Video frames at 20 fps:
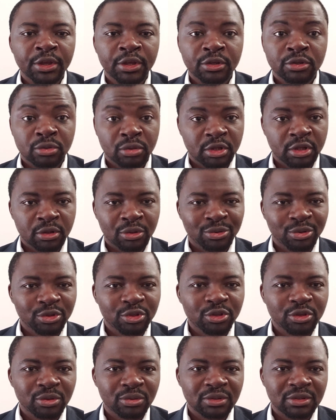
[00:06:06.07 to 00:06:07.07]
So the good
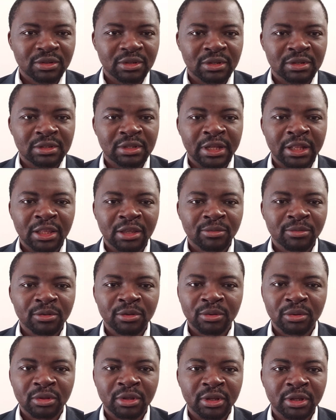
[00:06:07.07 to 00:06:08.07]
news is that even
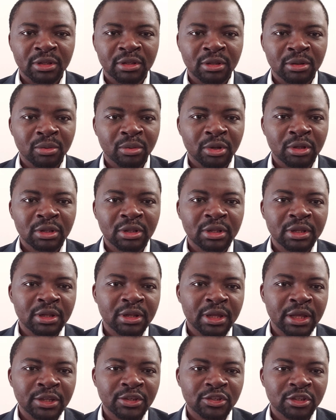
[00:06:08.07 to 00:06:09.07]
though the word
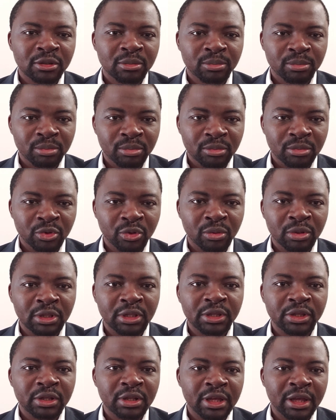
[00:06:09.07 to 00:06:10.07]
leadership or
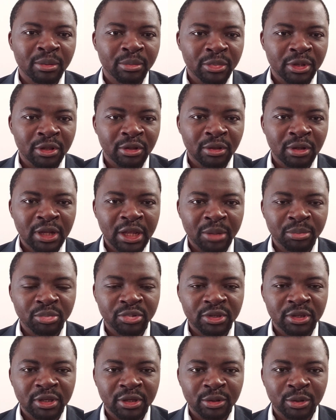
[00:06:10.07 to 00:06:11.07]
leader may not
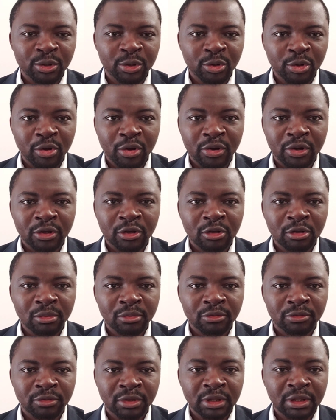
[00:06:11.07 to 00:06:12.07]
appear on your
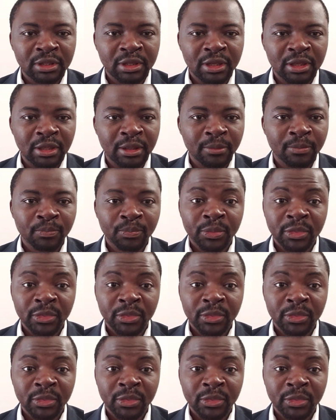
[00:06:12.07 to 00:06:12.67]
curriculum vitae,